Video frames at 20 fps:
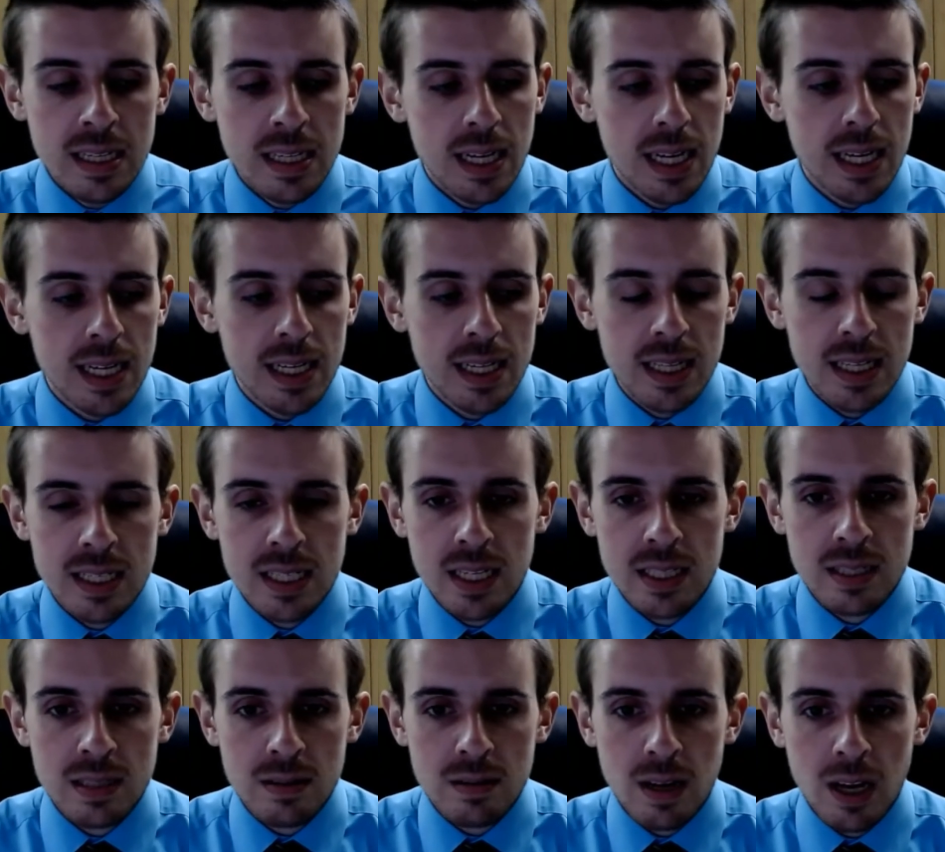Uh, that
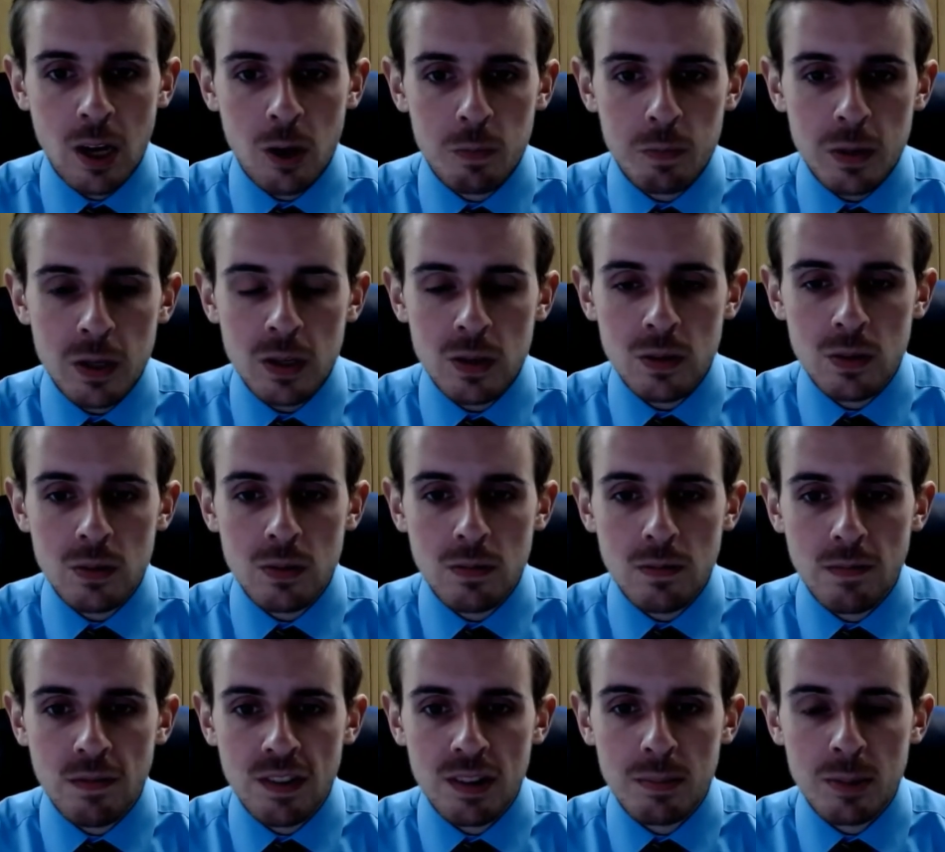doesn't help you
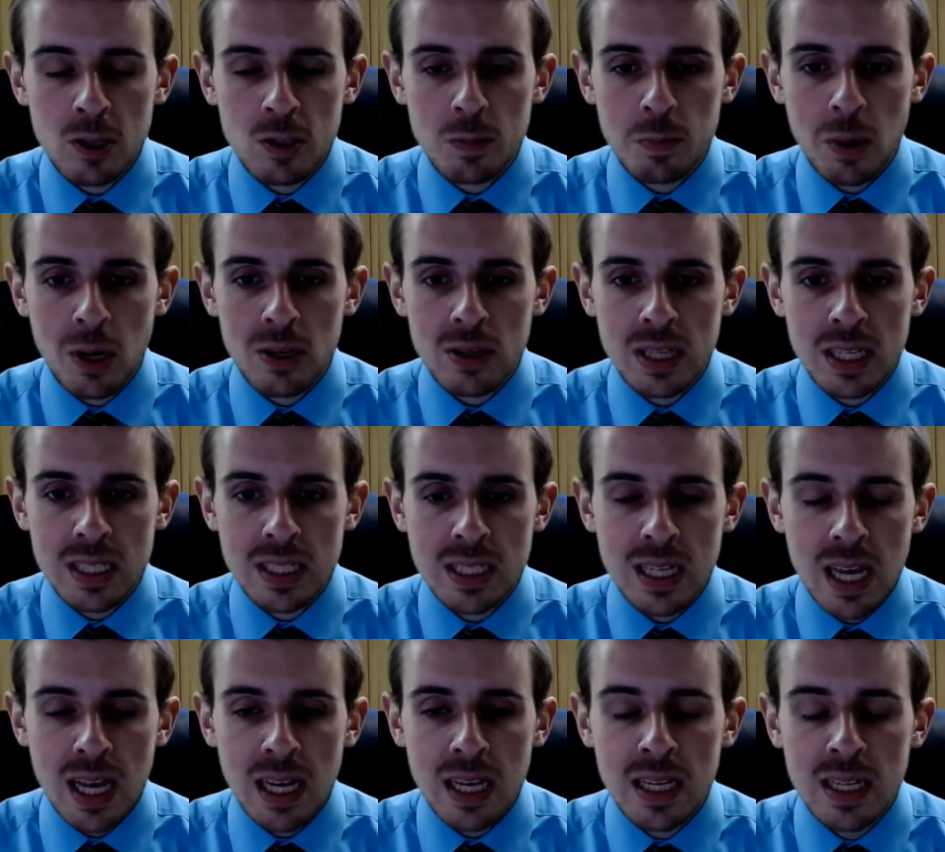for the most part, they
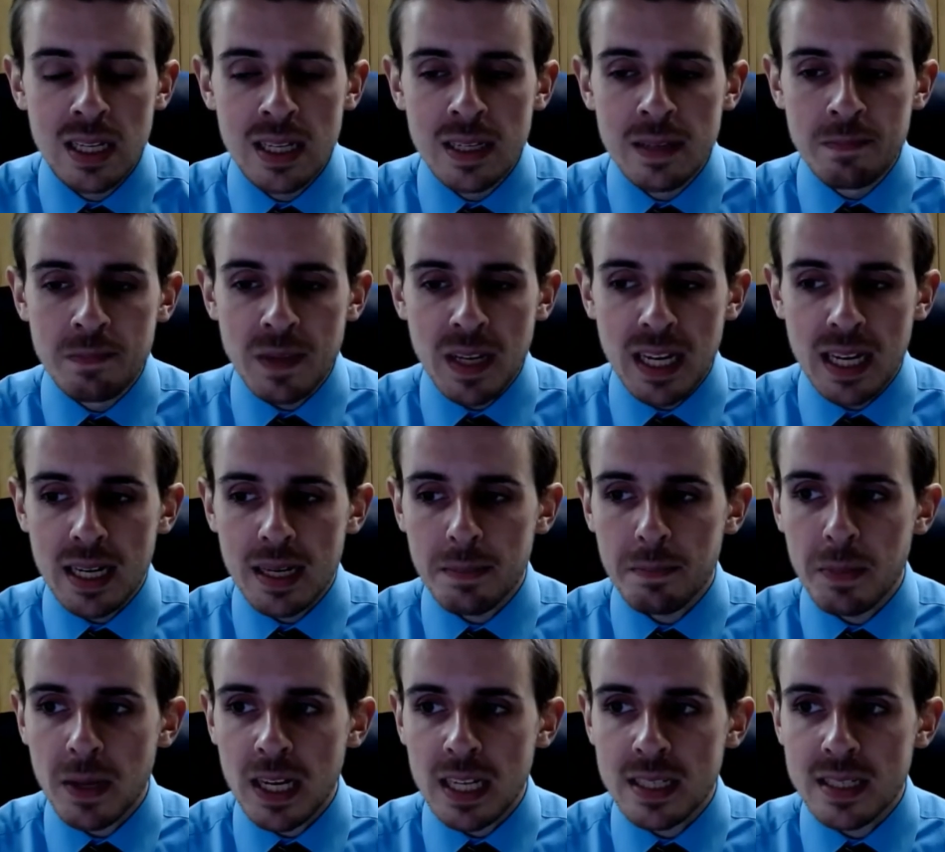say. Uh,
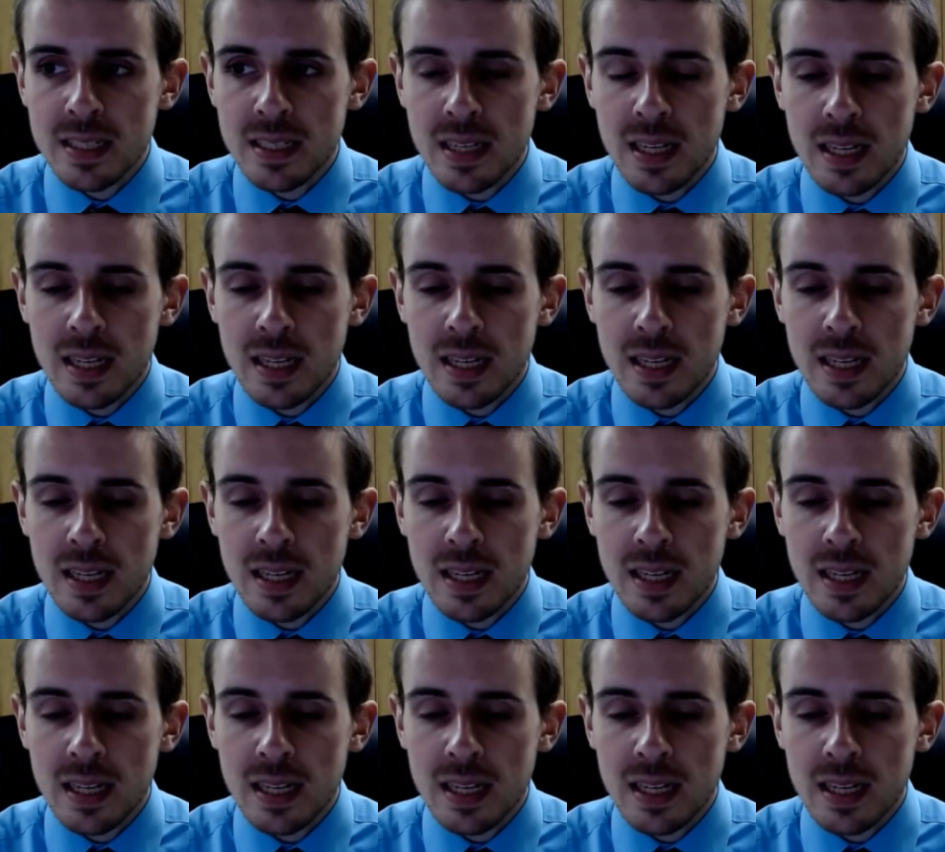but